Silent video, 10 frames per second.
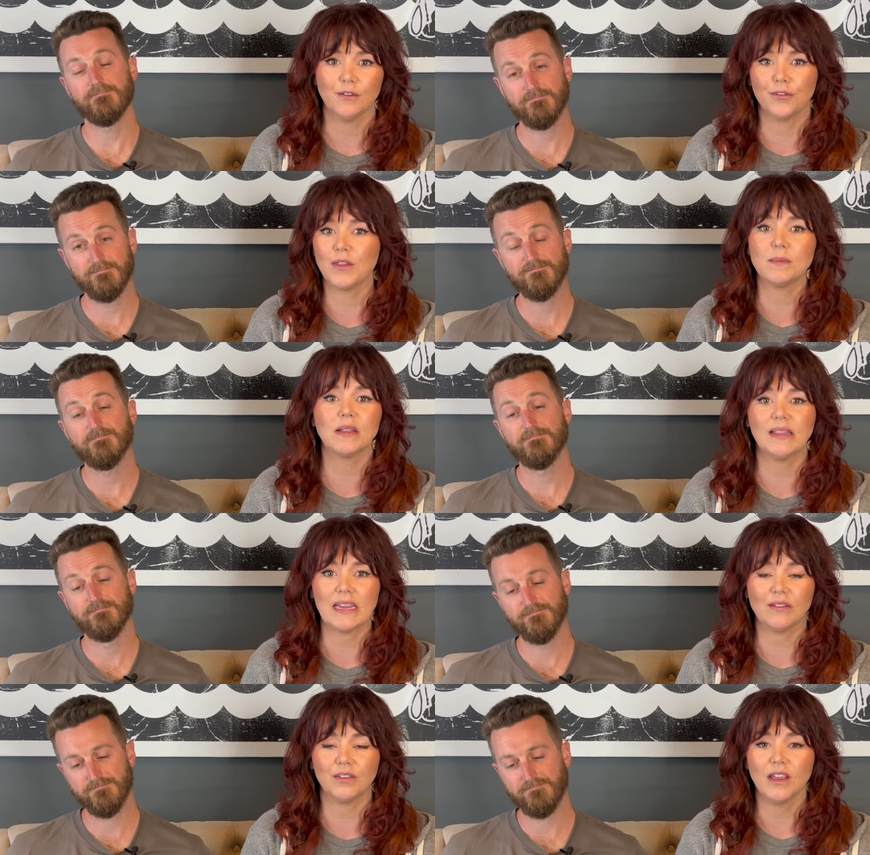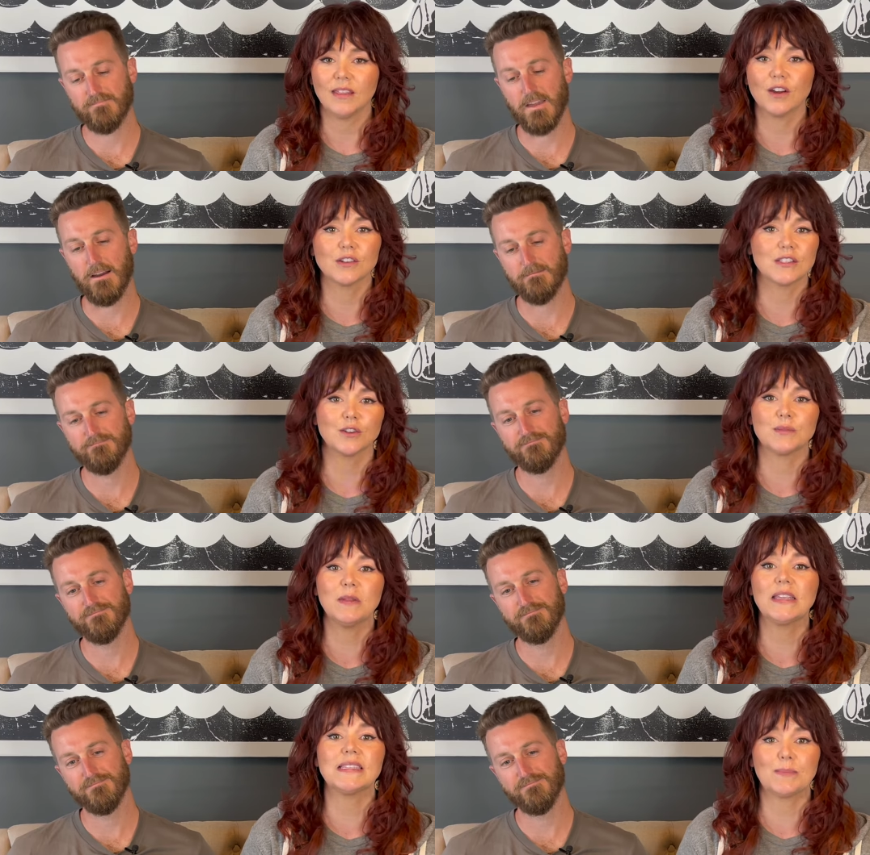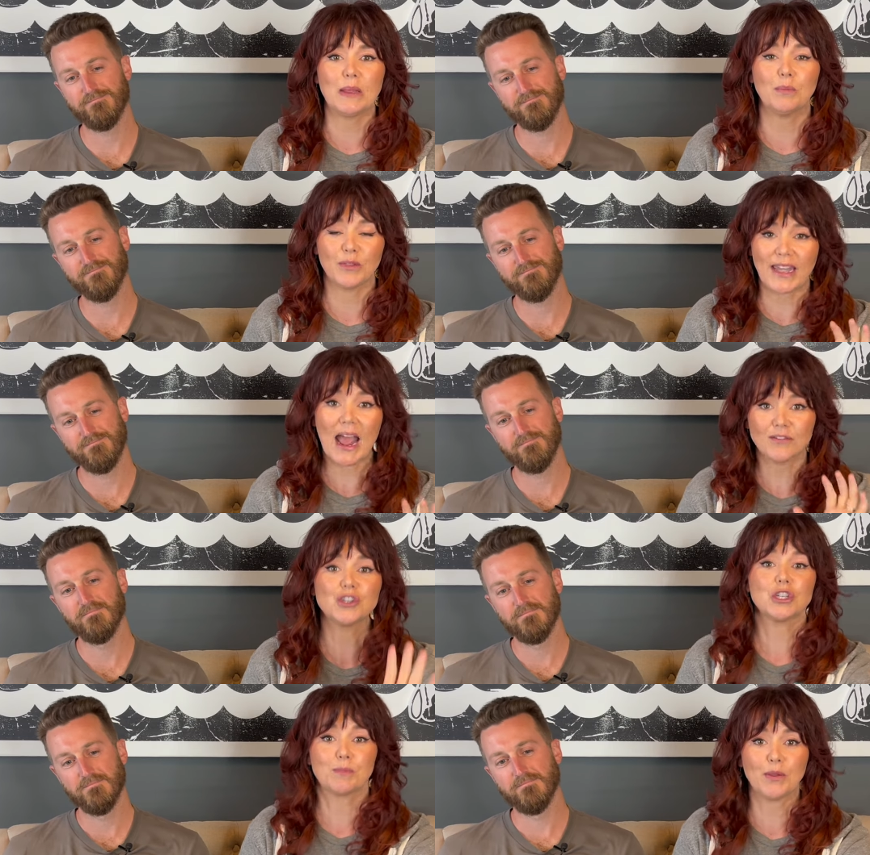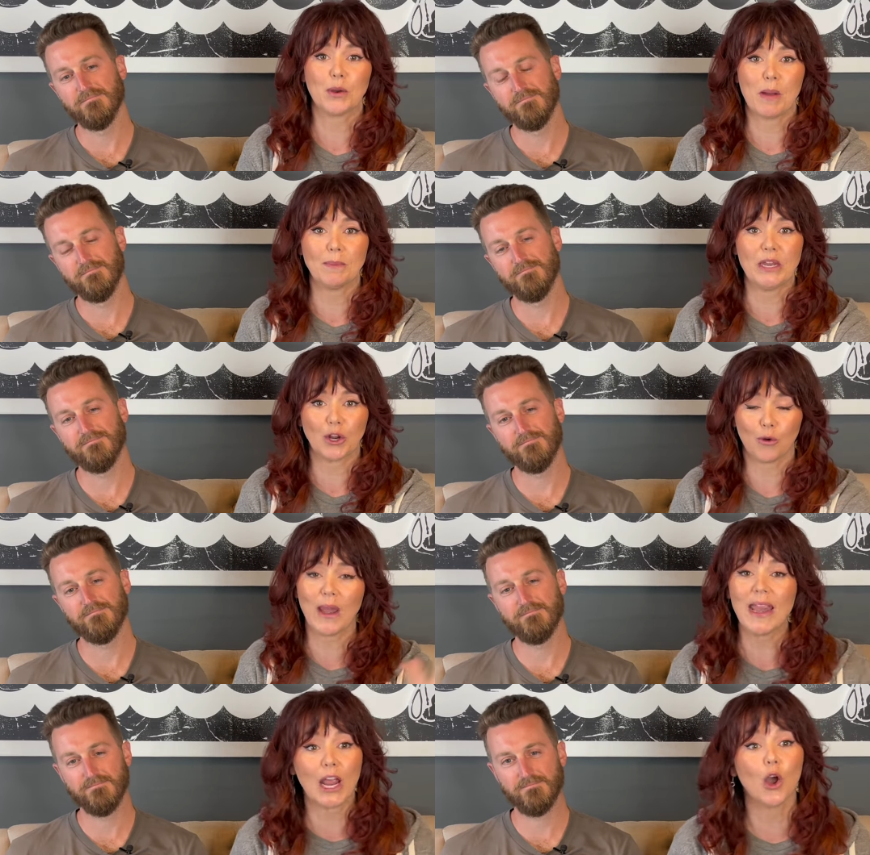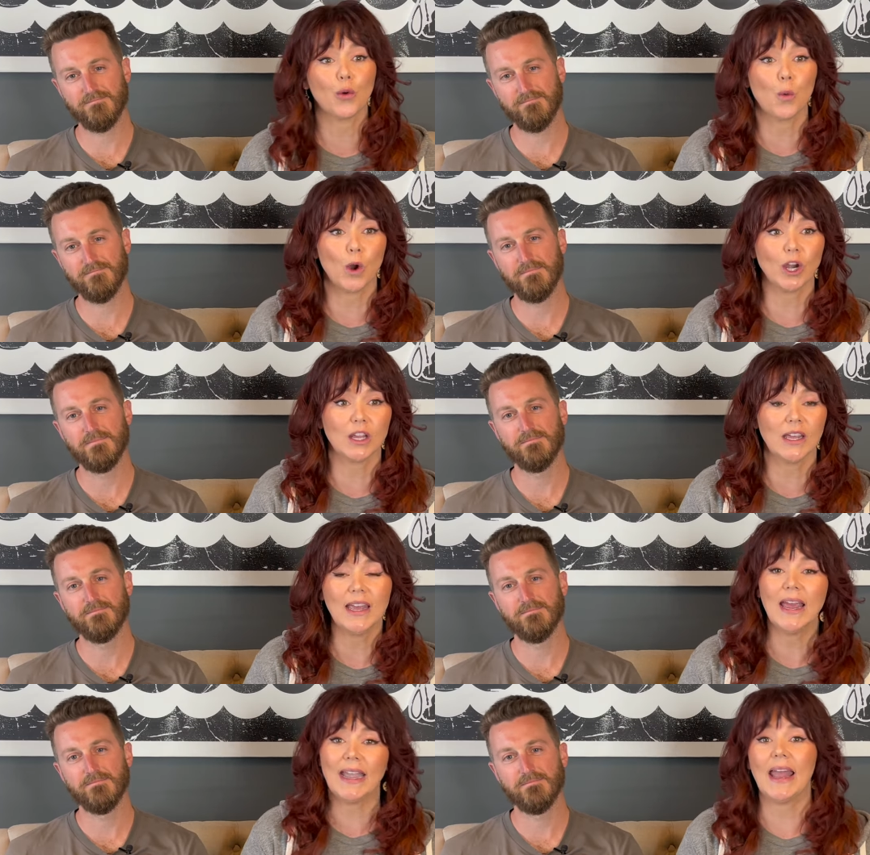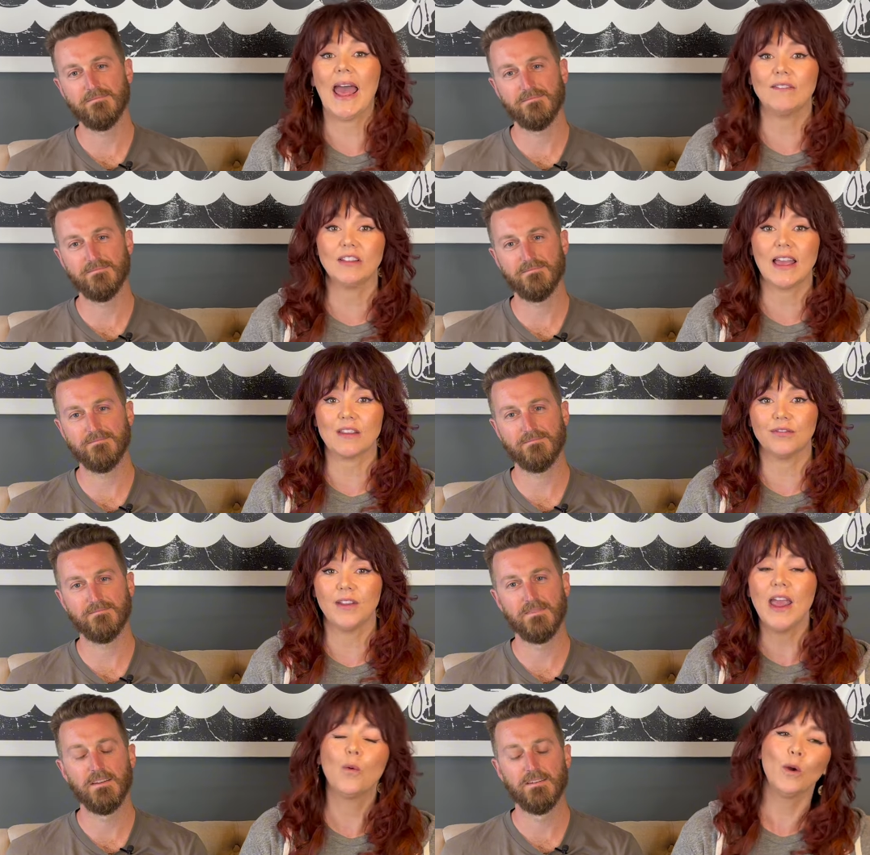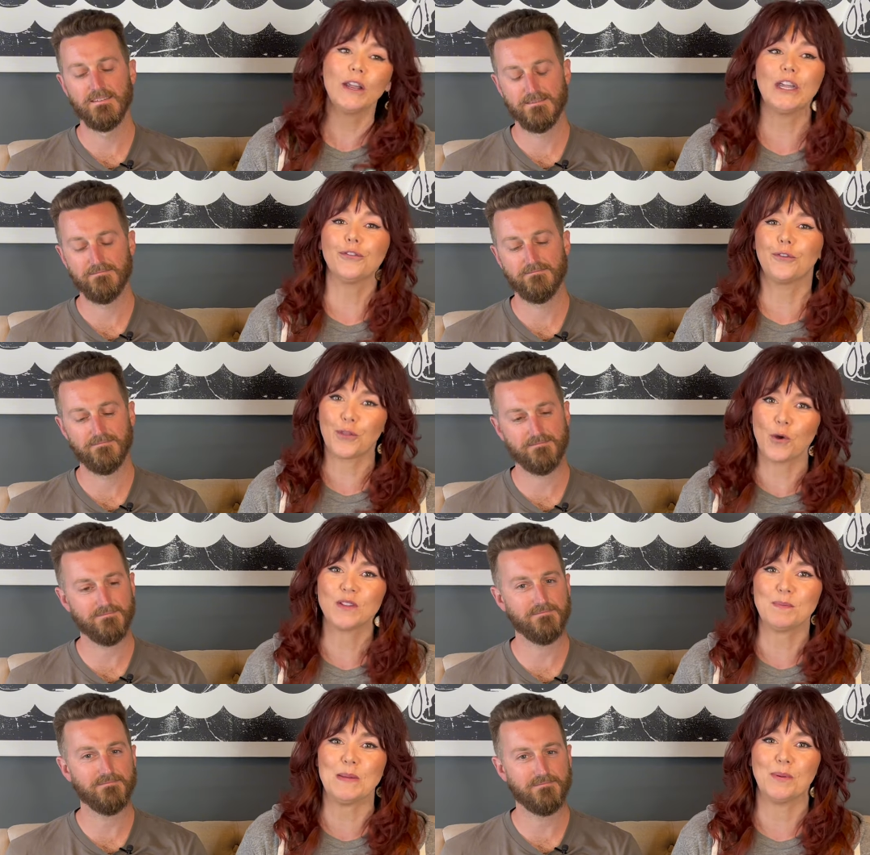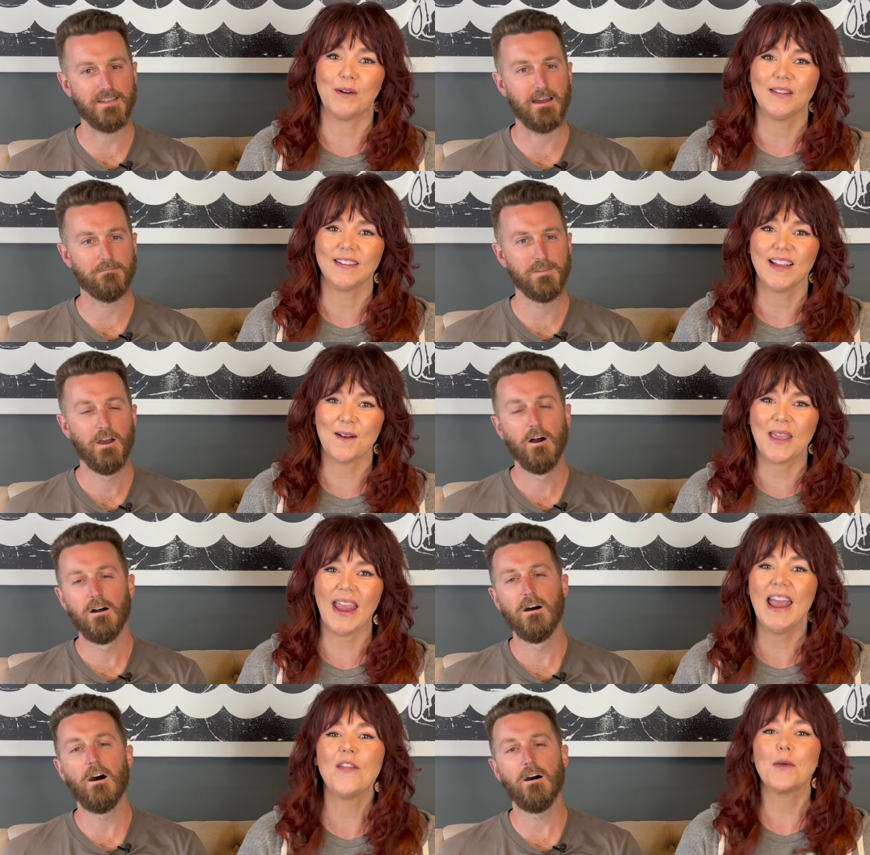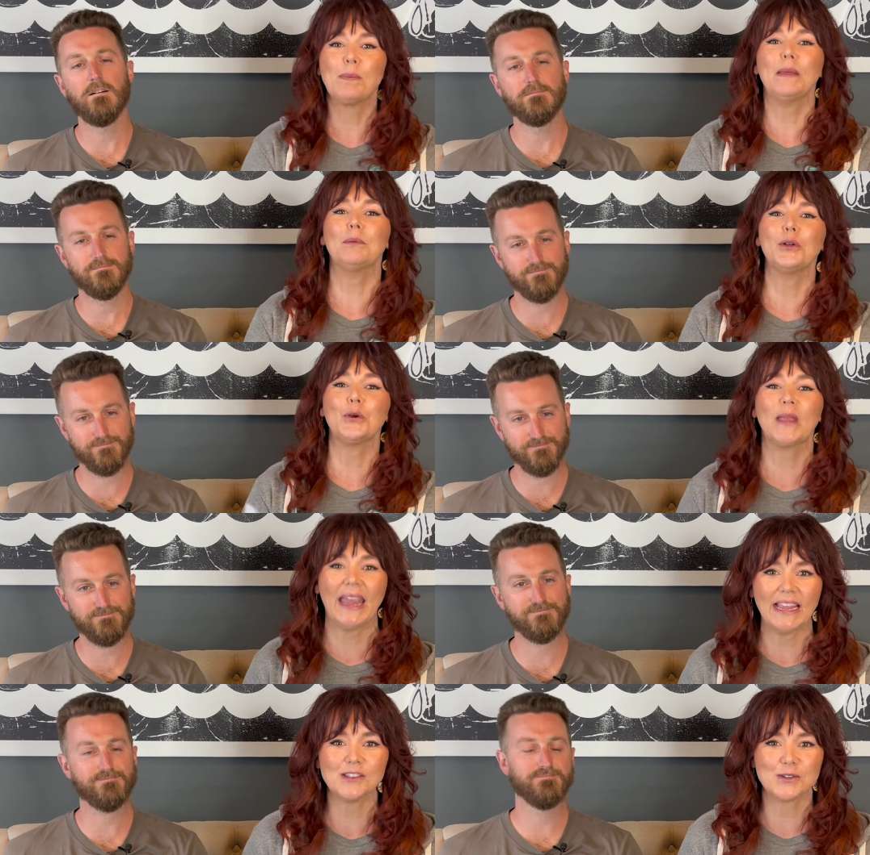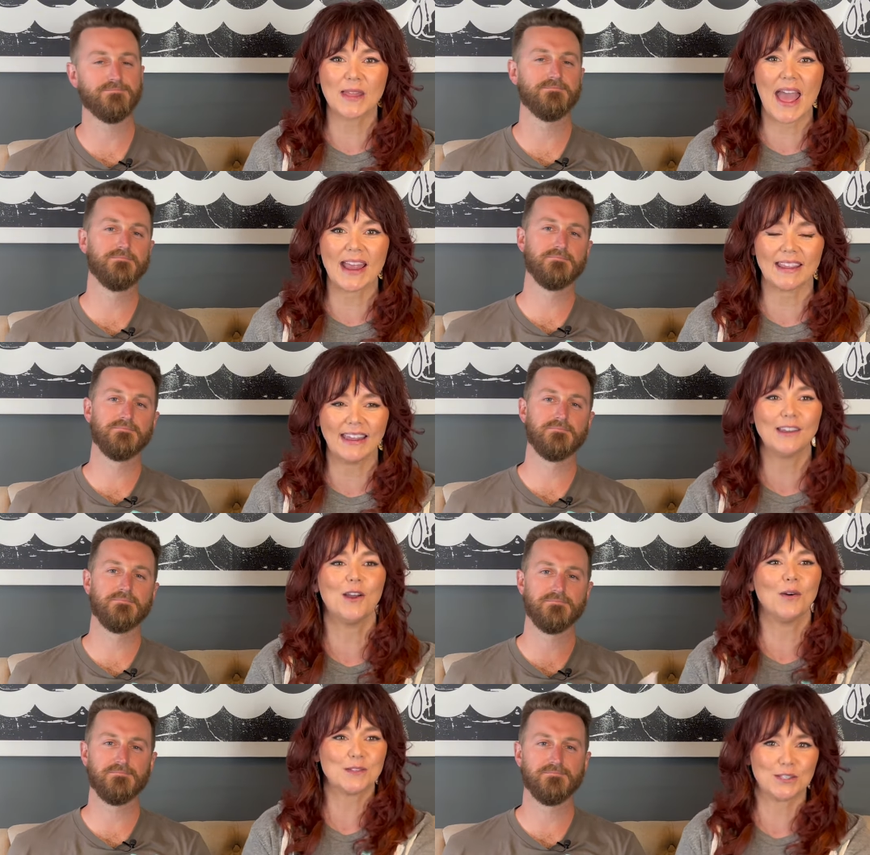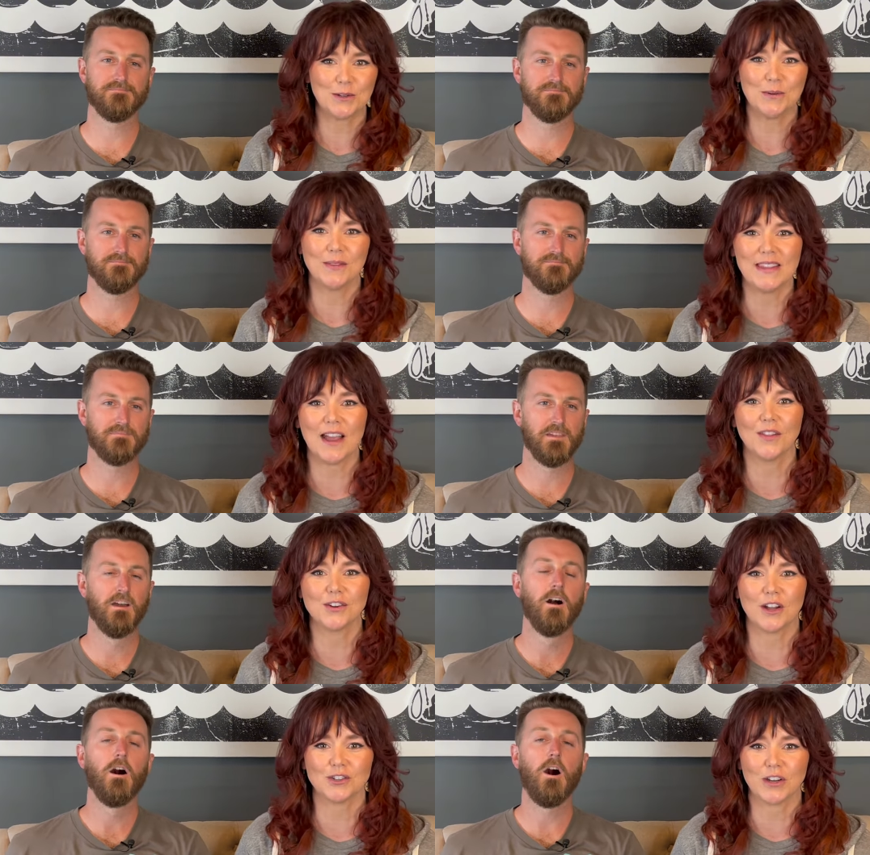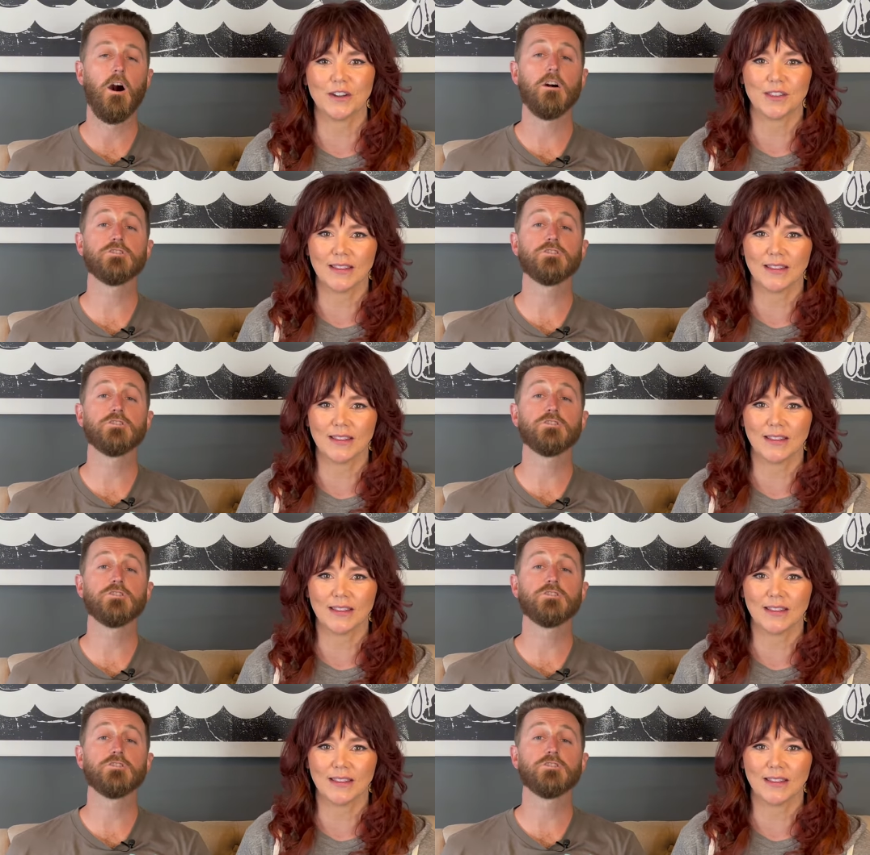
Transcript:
Speaker 1: for them to leave. There's, there's millions of people that have to just put their puppy in a crate and go to work and have a life. We're here for those people, yeah. okay? The people who can't do that can go to the other dog training. All